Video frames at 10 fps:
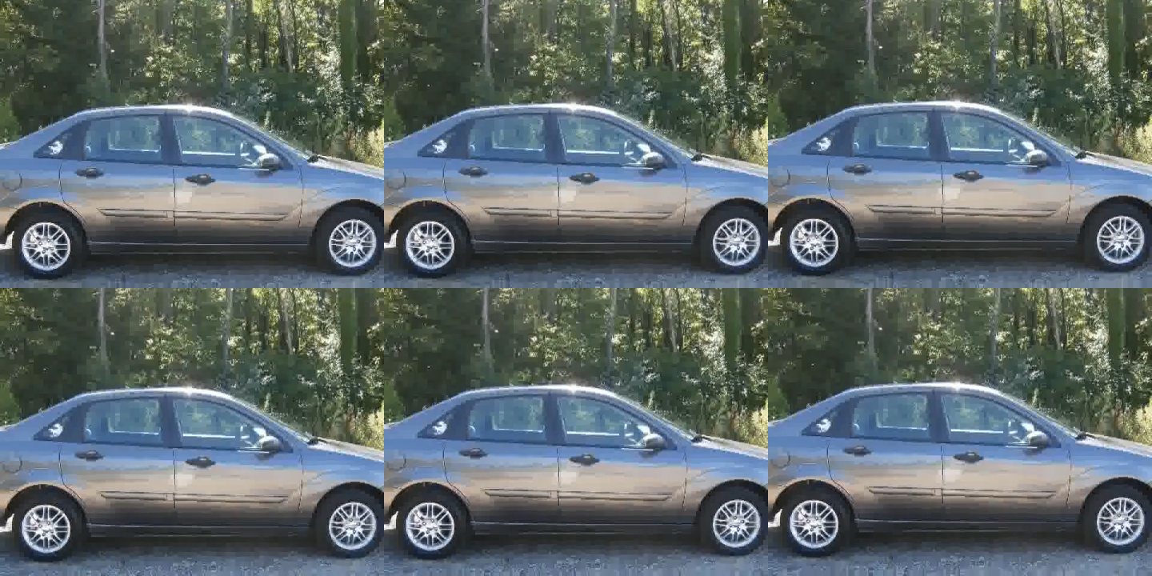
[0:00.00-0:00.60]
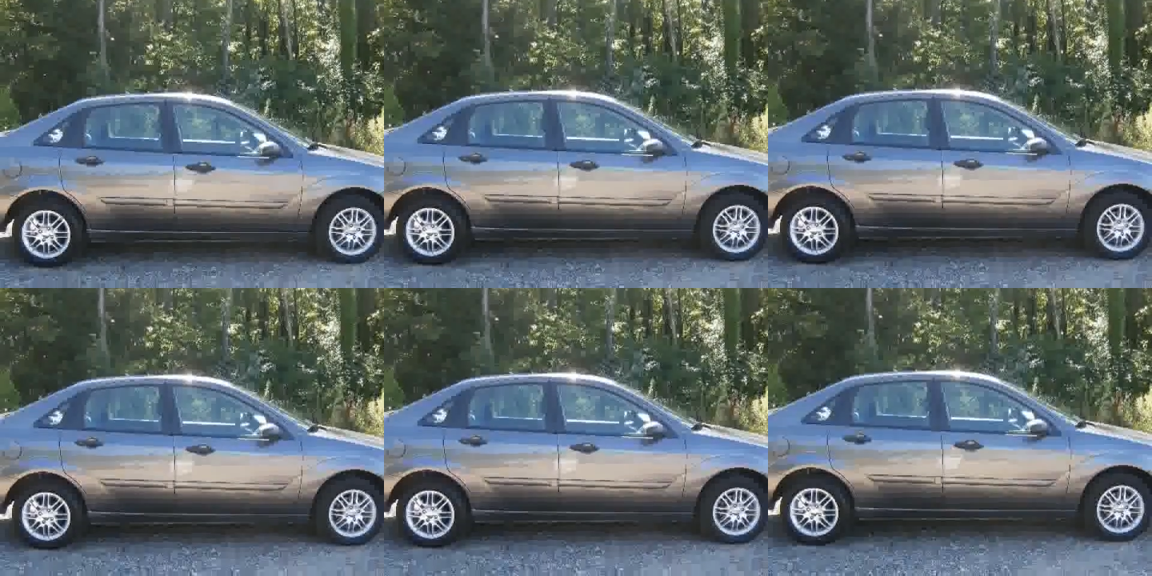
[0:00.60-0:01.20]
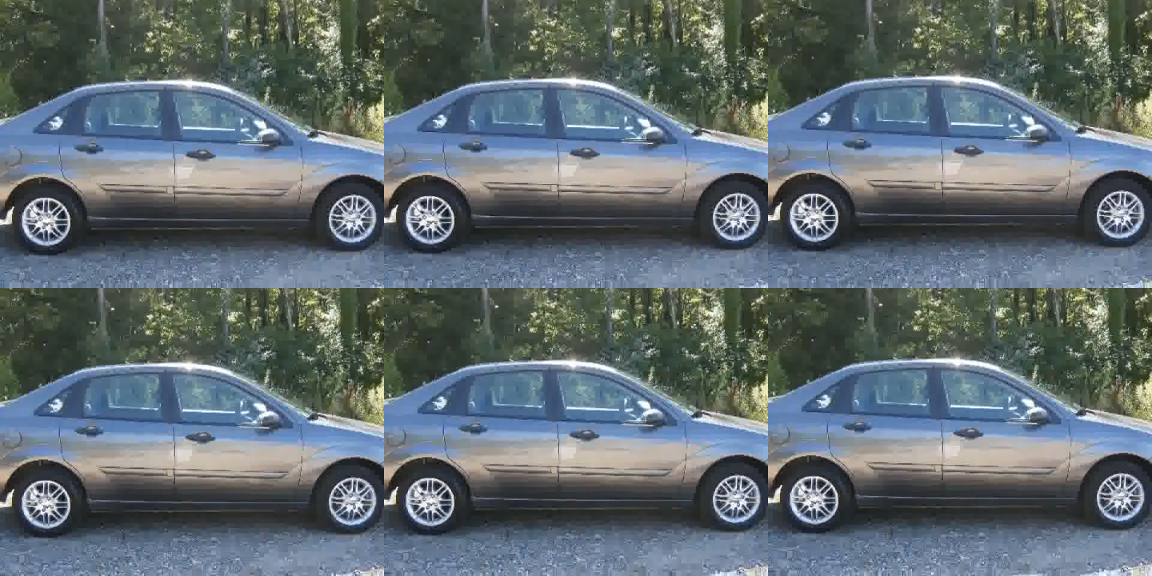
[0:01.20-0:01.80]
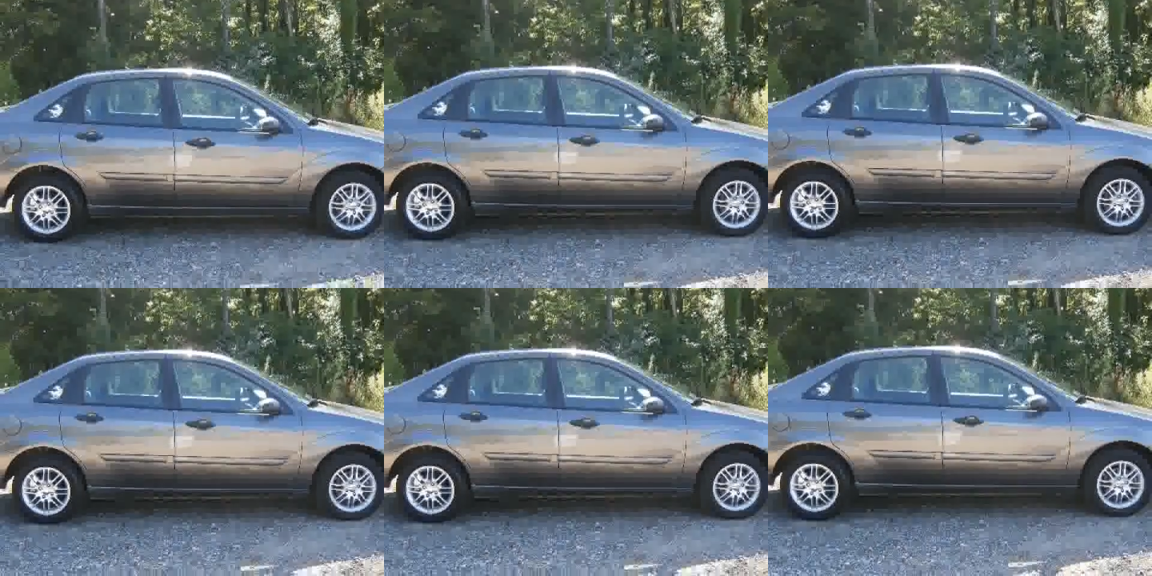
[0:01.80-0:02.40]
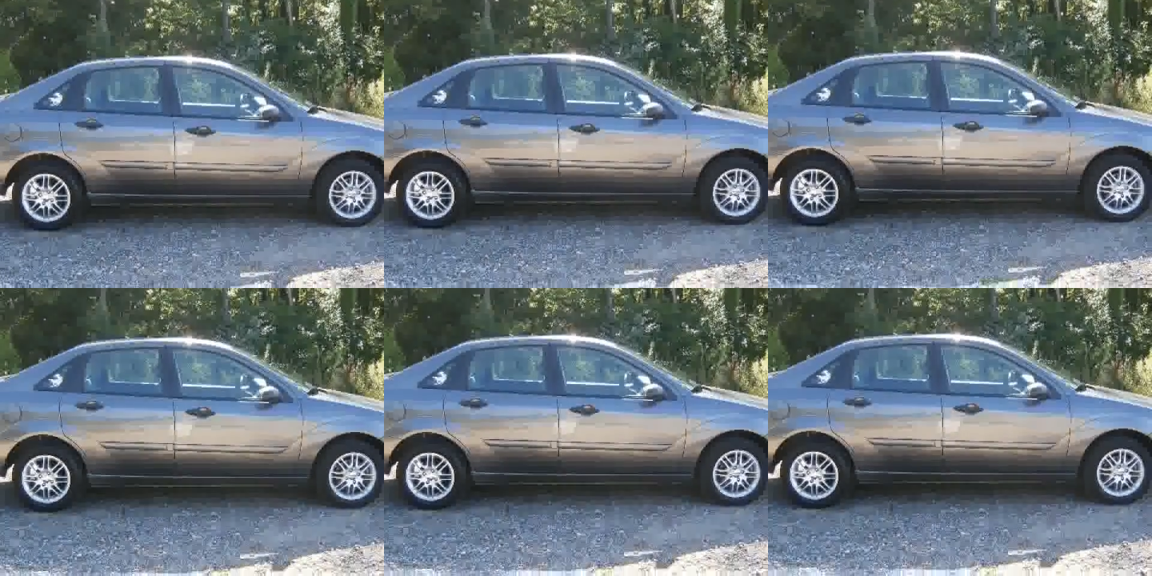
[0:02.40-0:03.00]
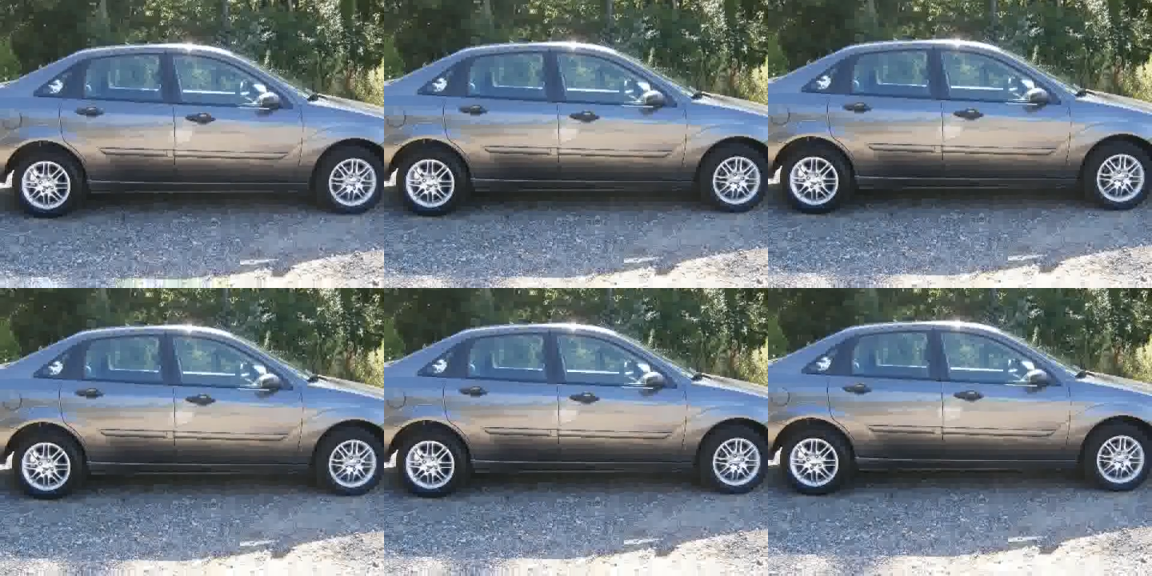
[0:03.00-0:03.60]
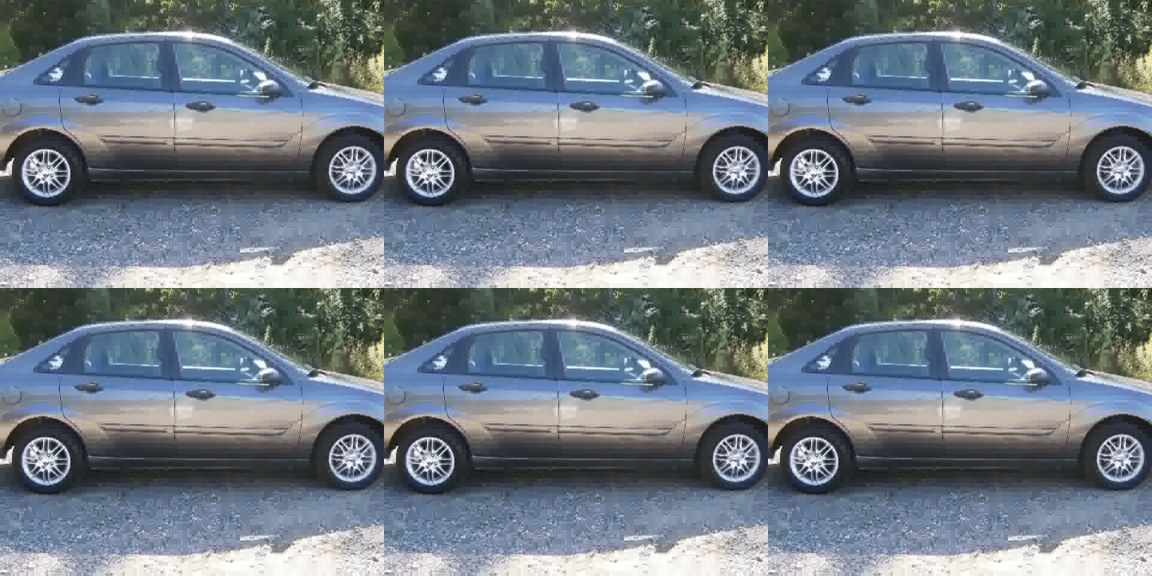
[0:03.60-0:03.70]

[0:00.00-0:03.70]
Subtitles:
Nobody's mouth can be seen.